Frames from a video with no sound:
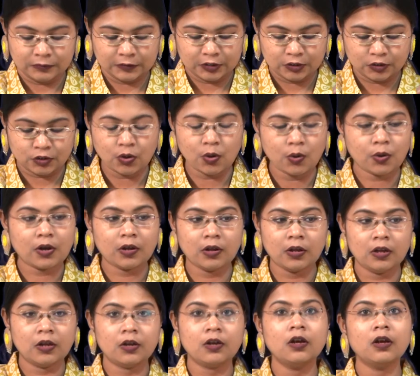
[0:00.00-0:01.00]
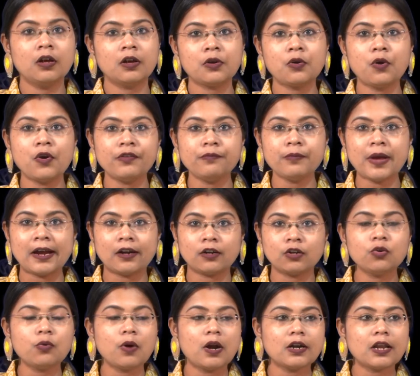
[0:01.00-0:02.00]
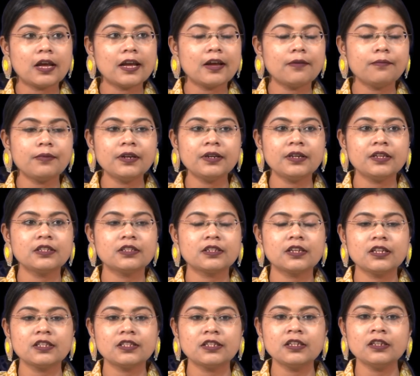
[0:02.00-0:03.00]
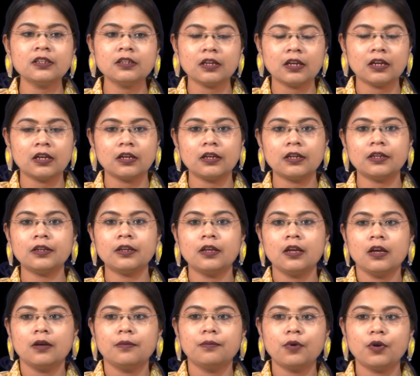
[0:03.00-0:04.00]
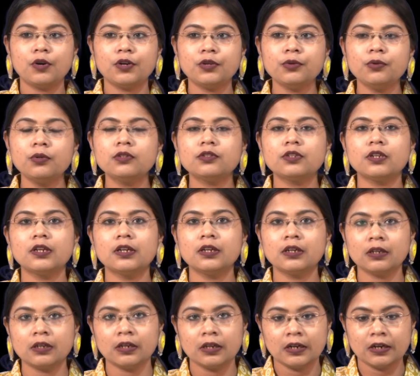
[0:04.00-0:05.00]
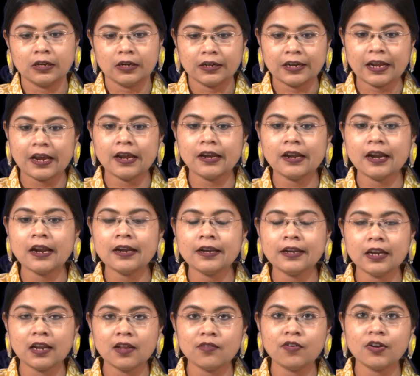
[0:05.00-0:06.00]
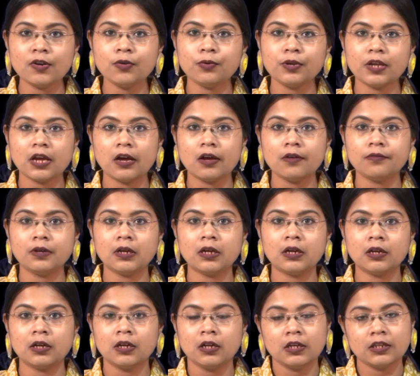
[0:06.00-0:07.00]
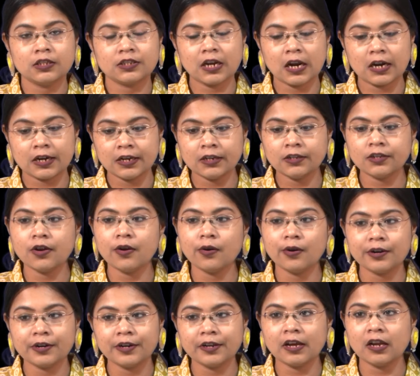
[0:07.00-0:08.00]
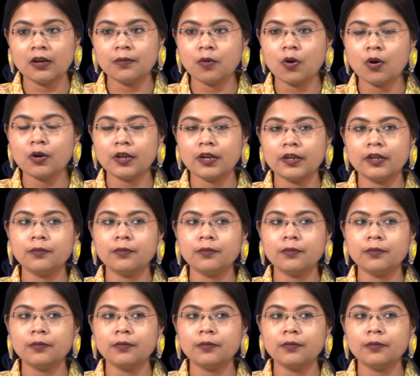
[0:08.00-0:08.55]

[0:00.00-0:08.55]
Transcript: So, going back to what I have been discussing in modules 10 and 11, we have studied theoretical model.